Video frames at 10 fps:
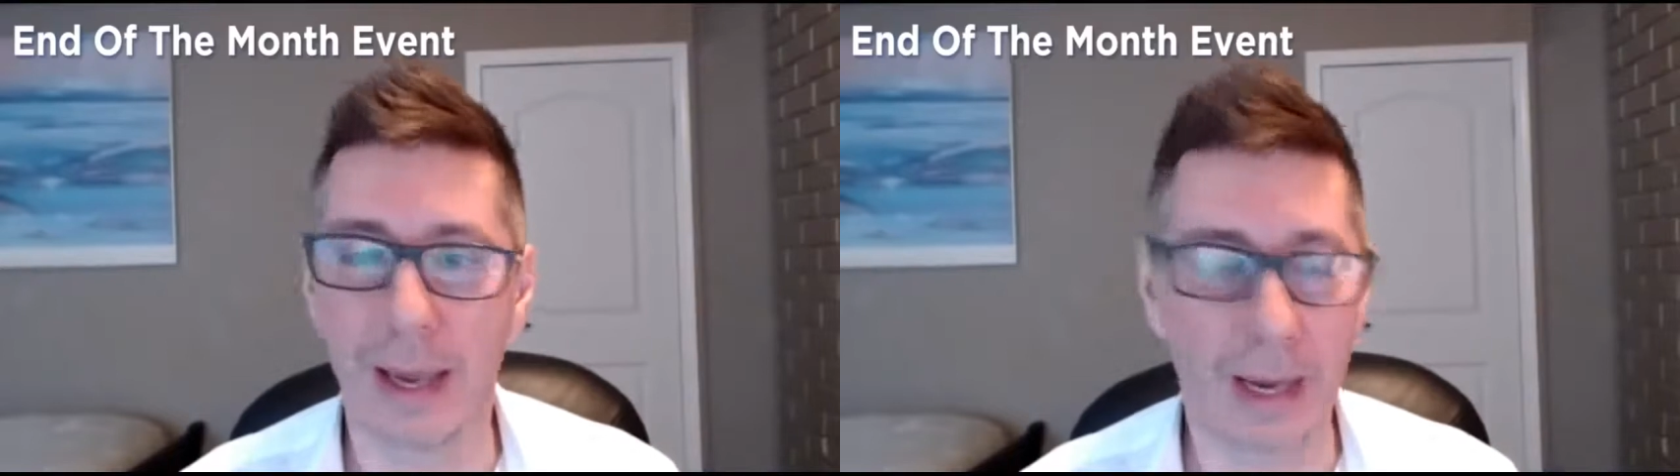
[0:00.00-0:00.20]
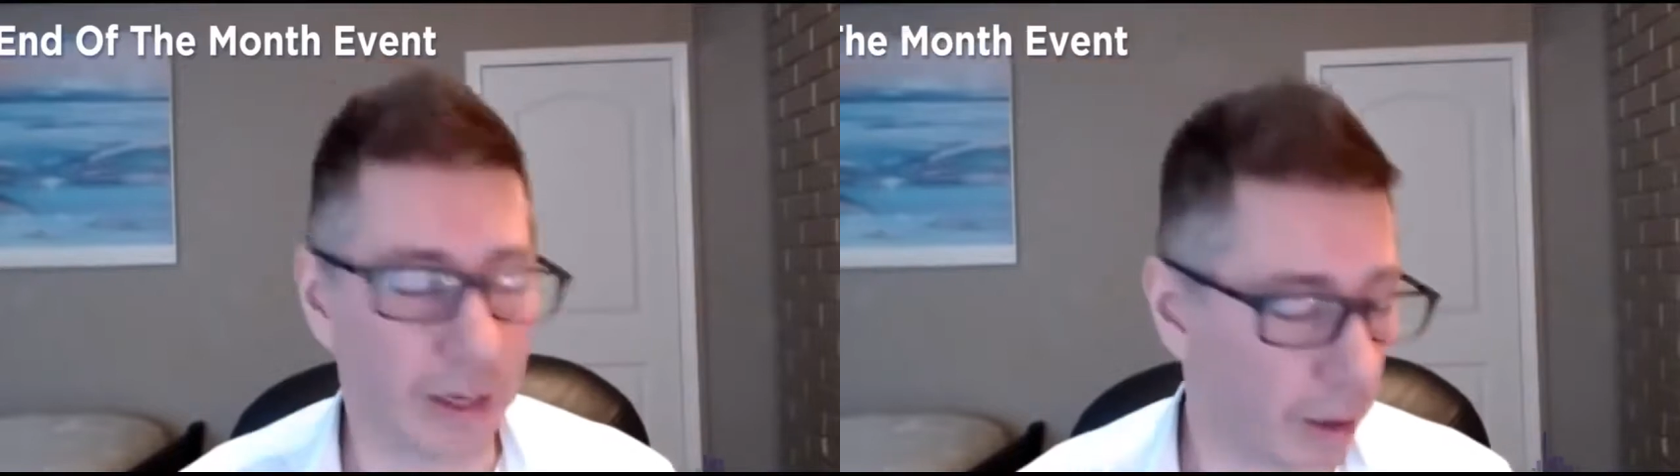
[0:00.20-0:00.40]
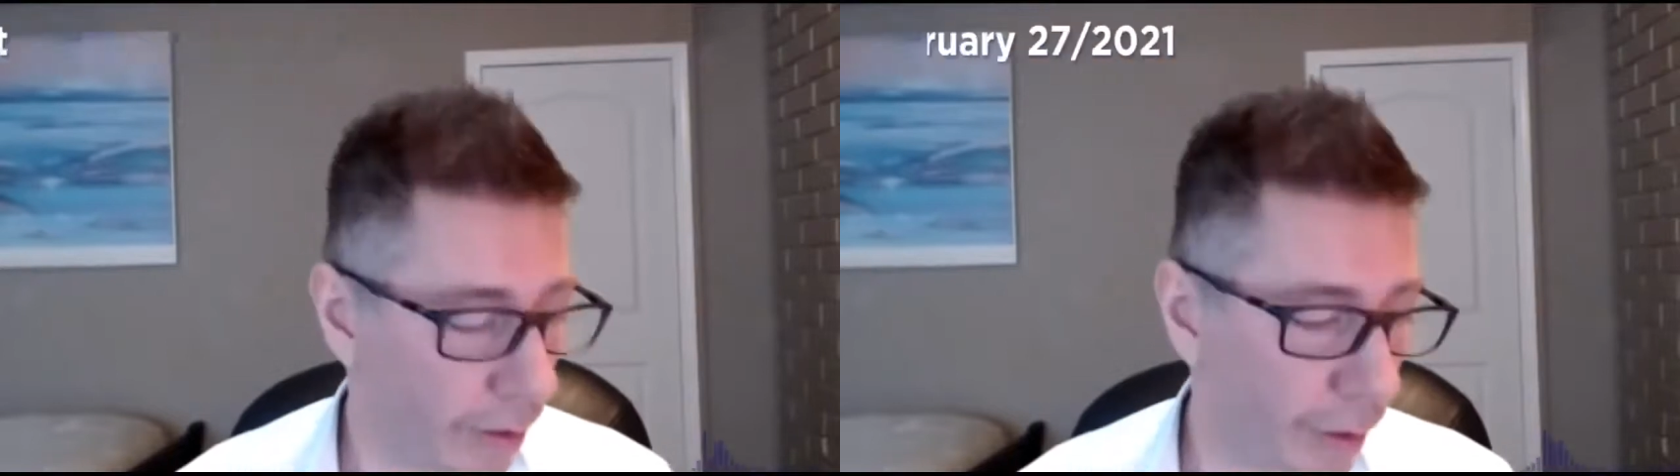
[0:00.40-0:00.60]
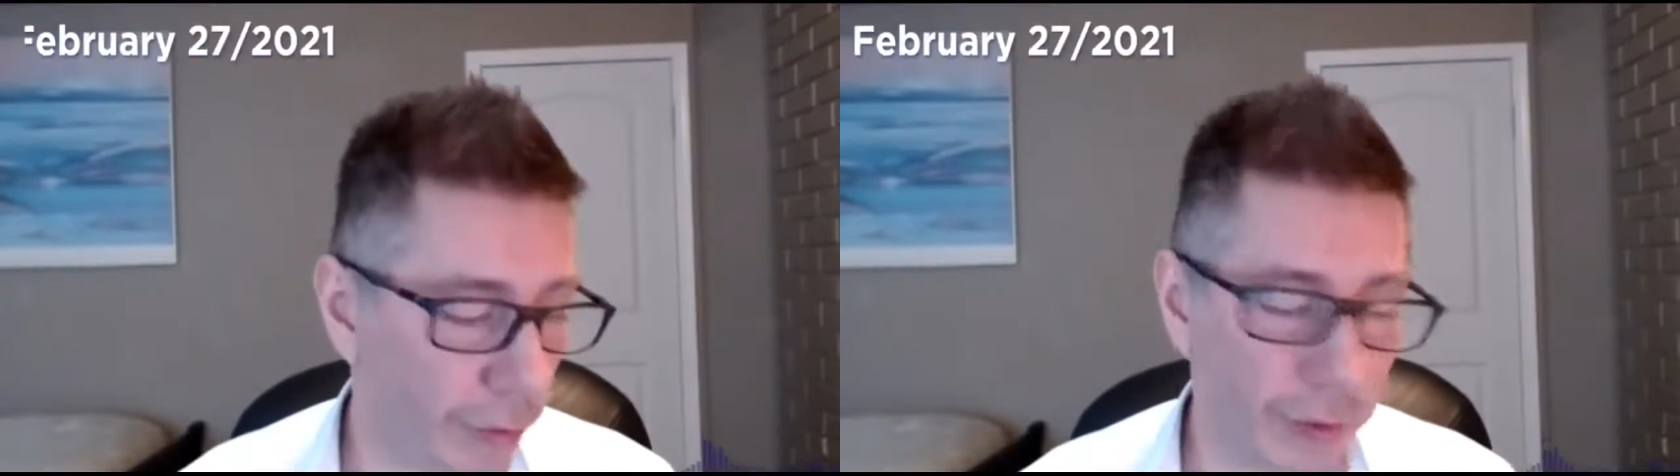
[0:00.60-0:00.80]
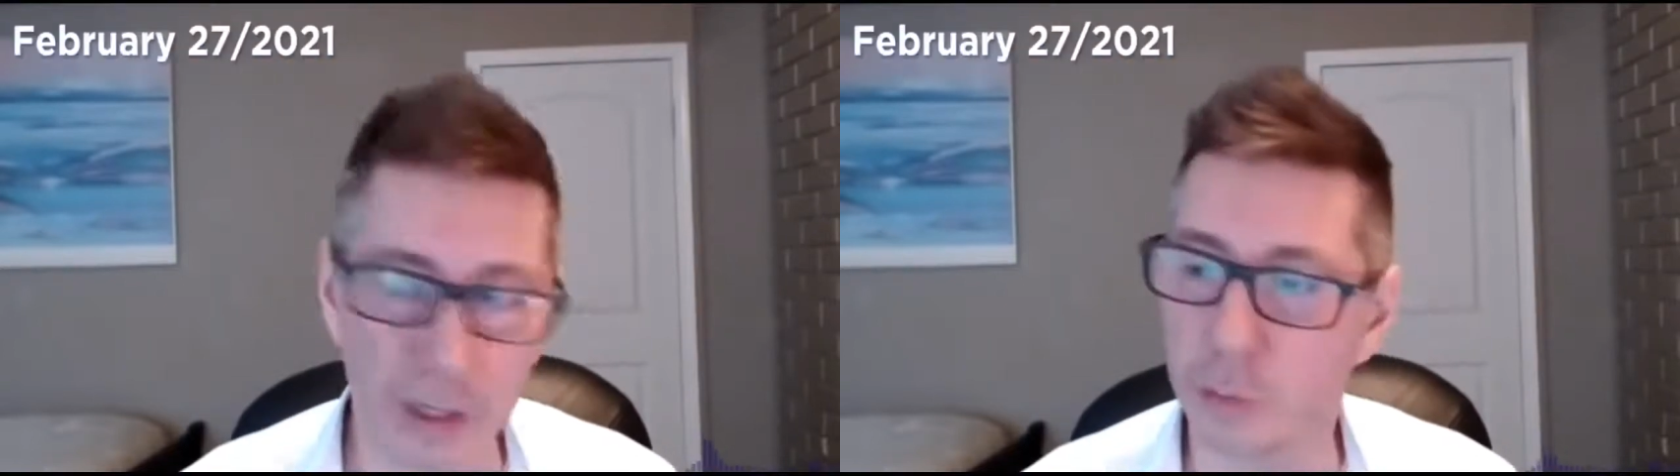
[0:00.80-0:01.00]
And the other
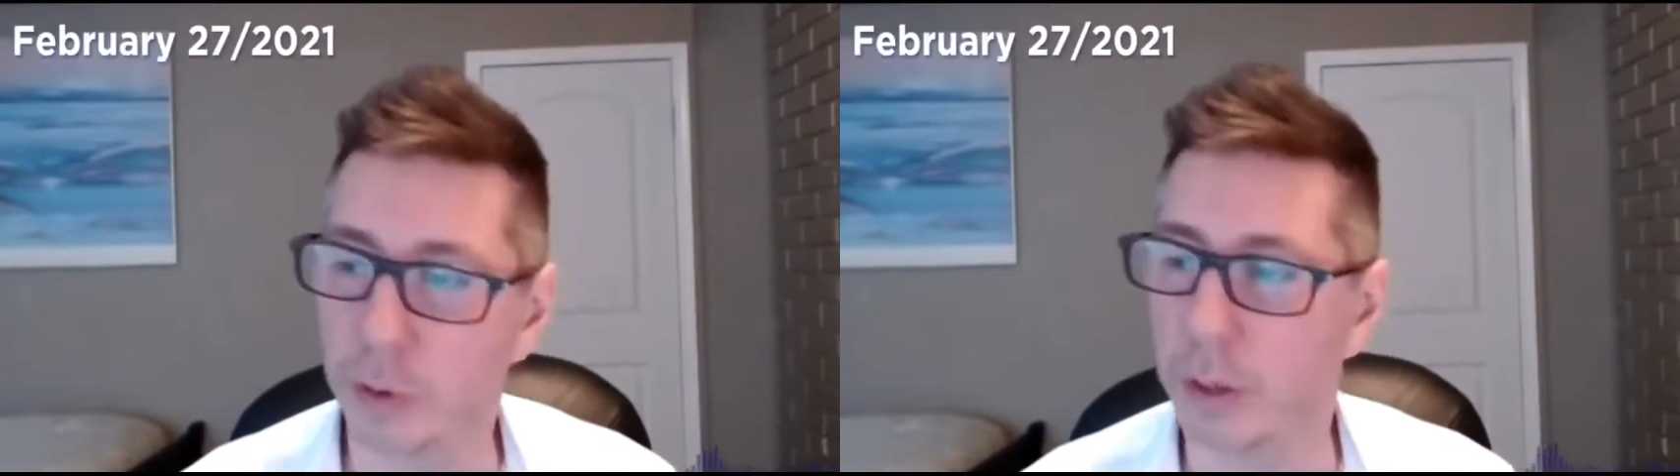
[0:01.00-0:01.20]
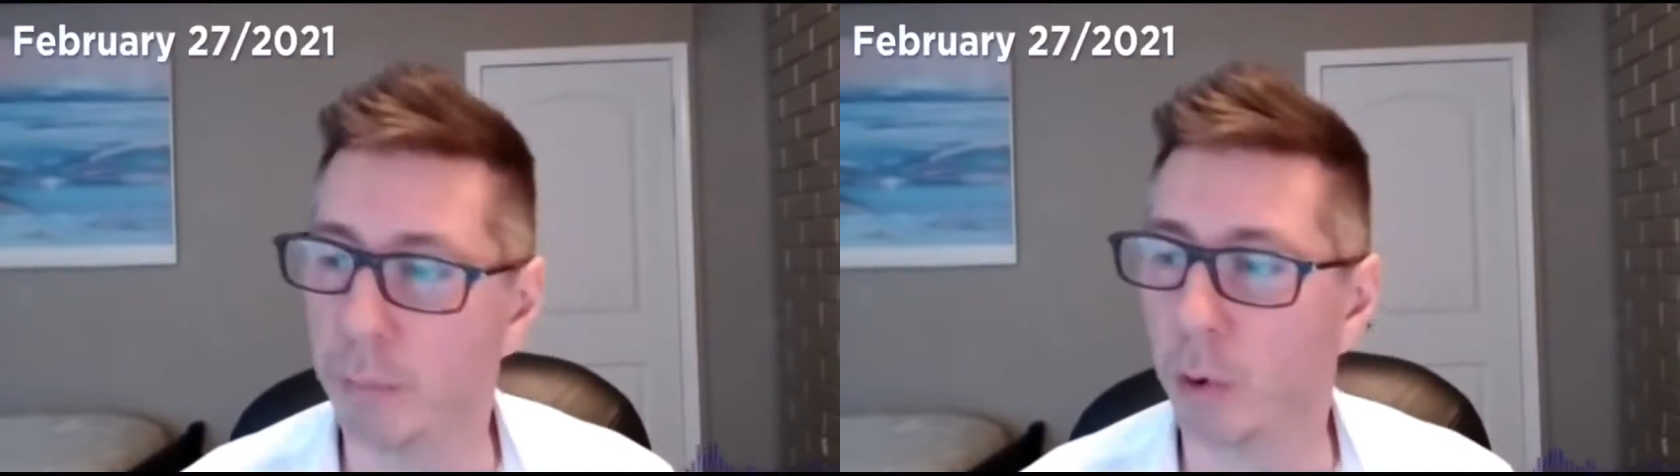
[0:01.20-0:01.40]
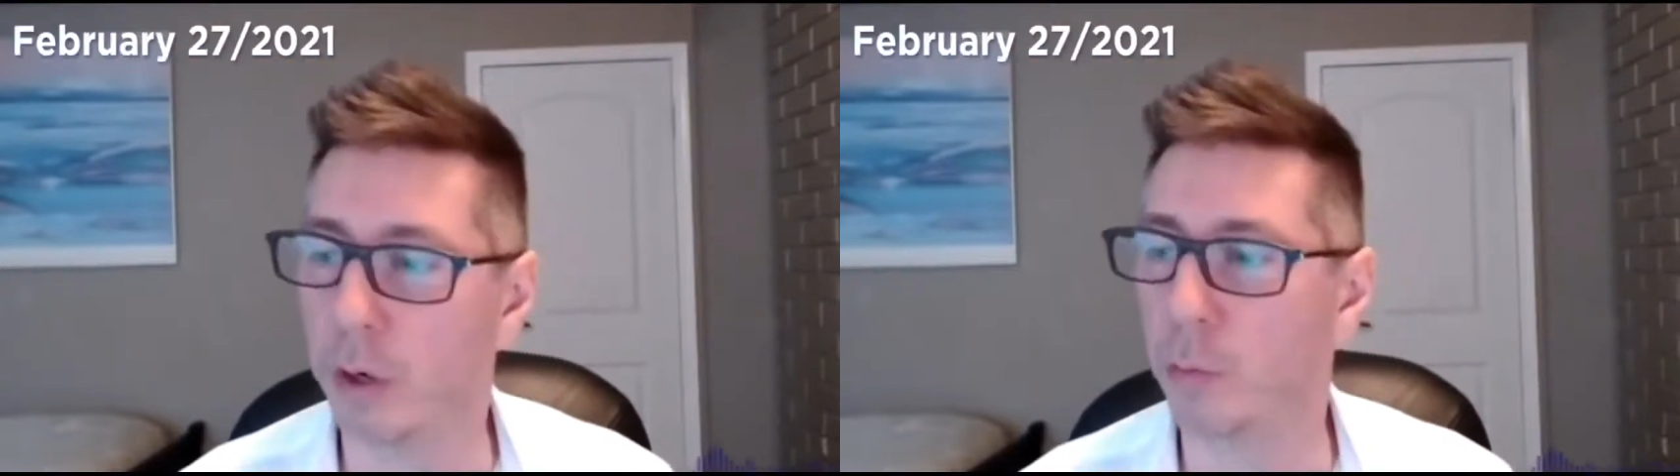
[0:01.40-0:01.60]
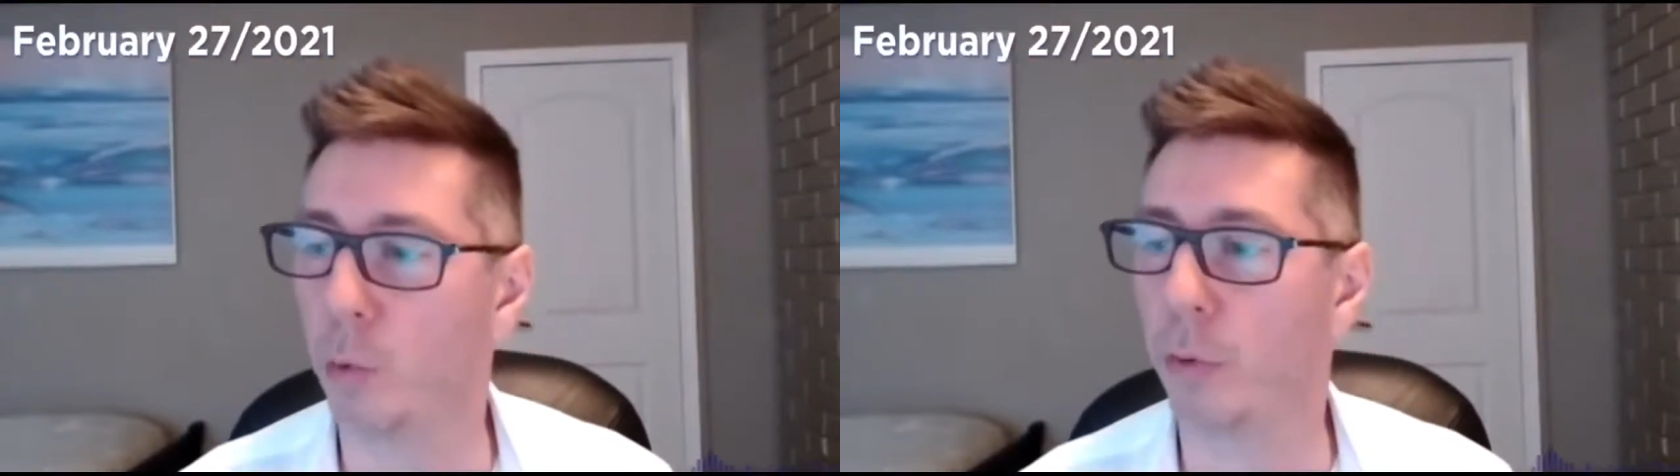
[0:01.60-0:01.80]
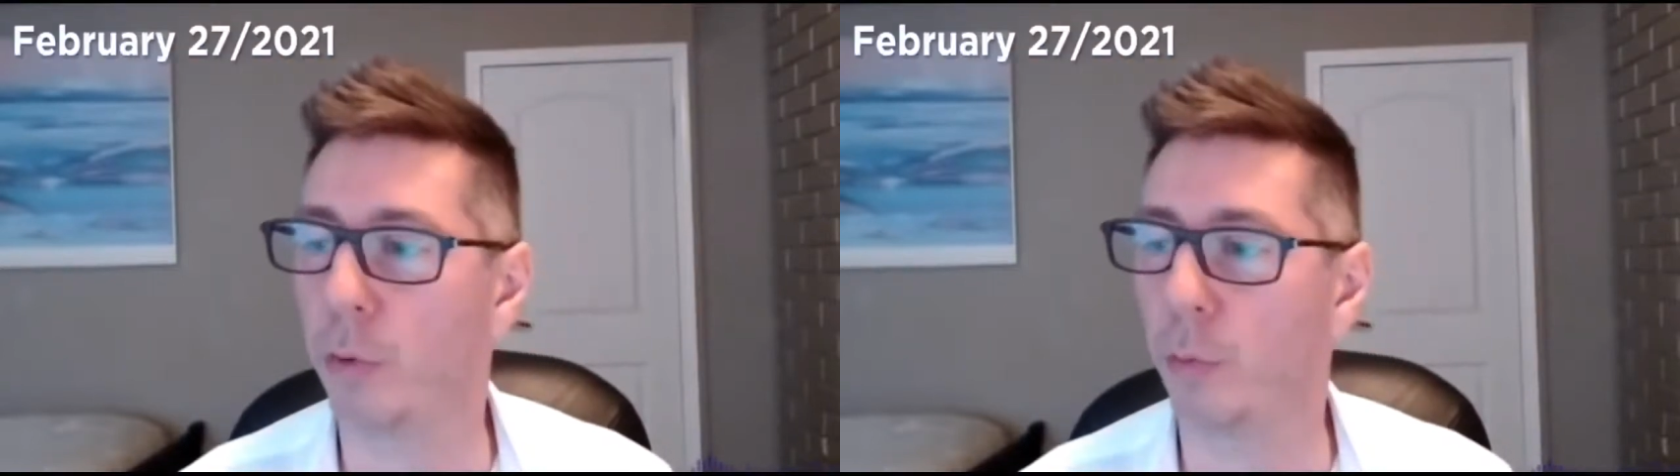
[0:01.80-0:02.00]
thing that's really important
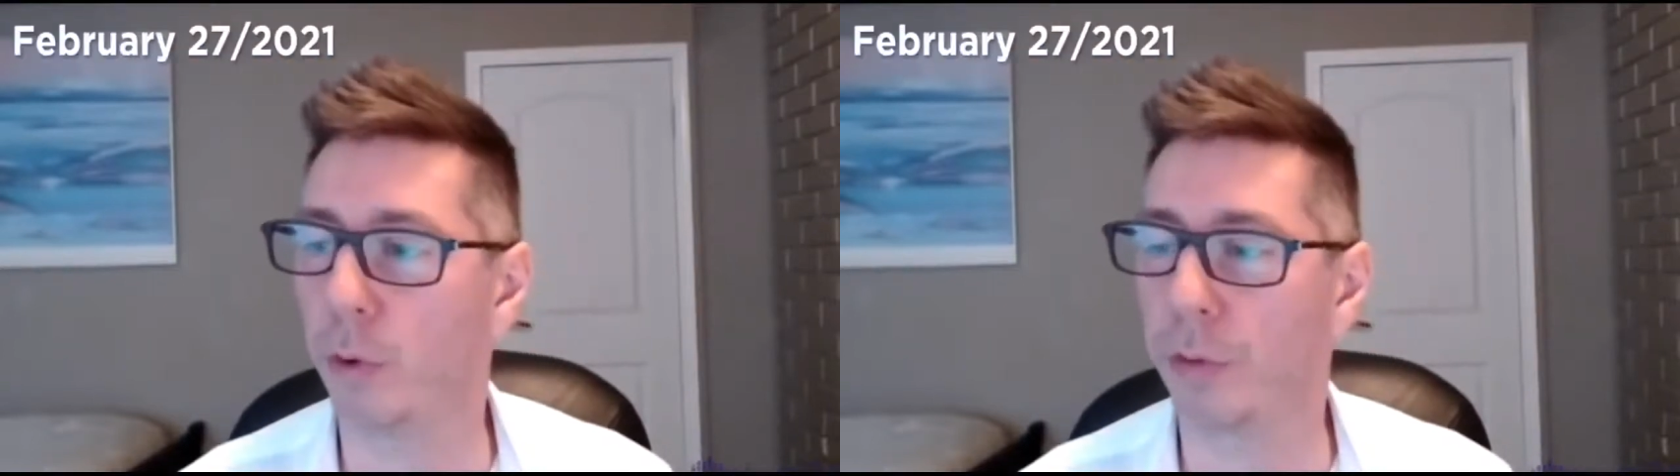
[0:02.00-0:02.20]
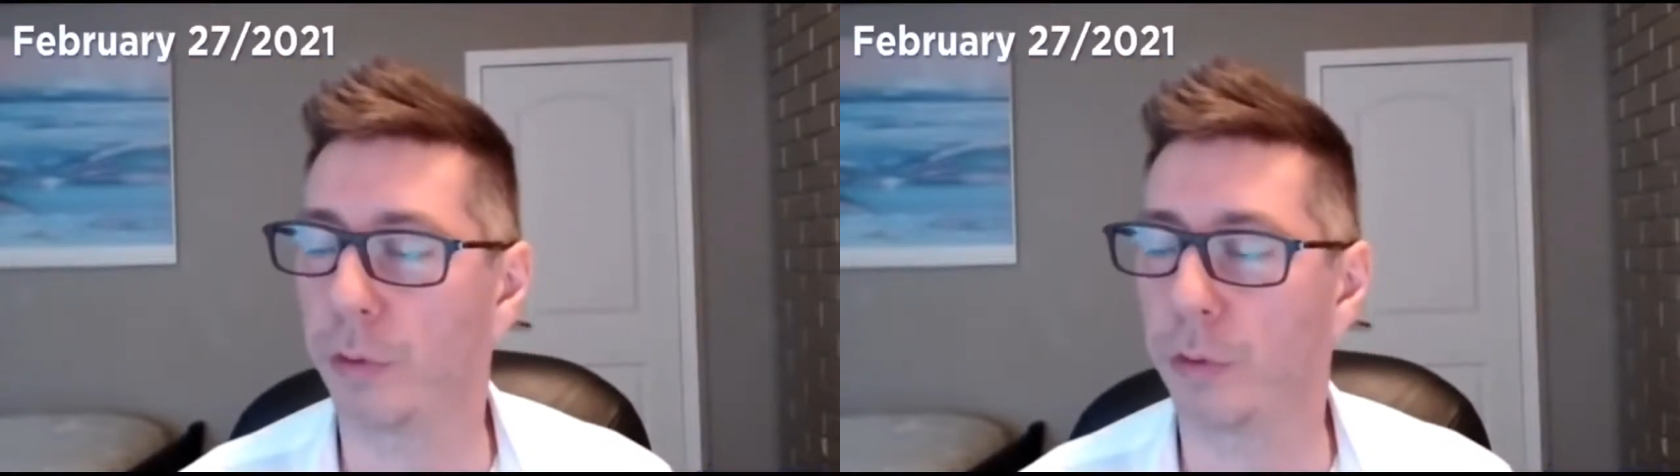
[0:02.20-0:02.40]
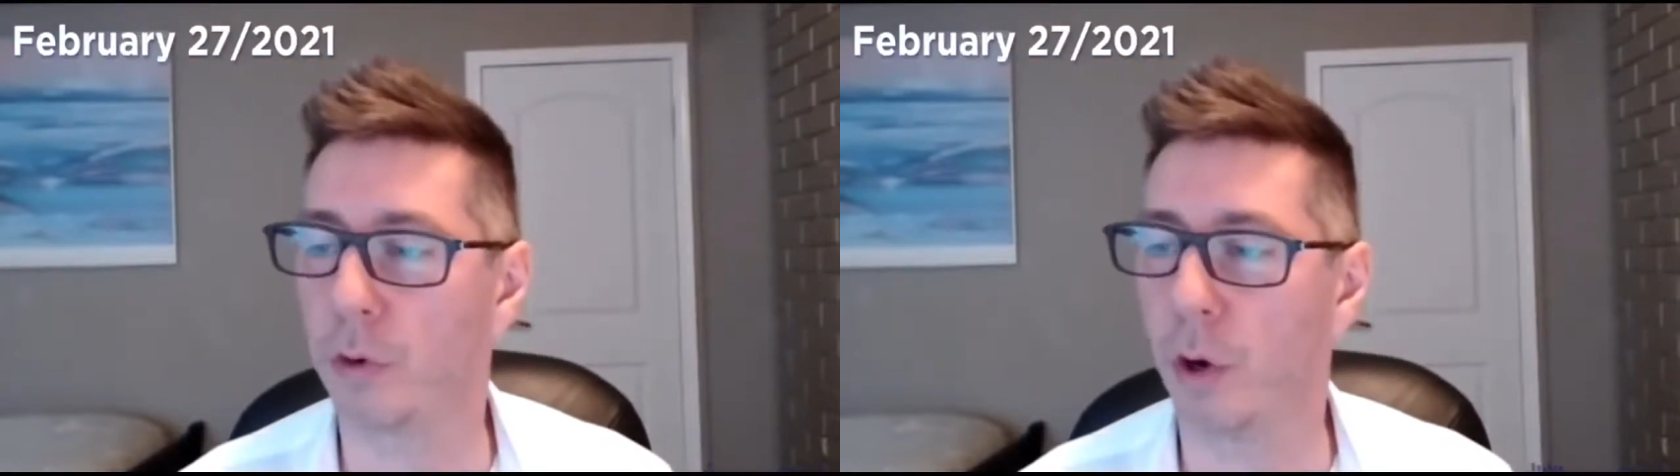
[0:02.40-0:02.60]
and worth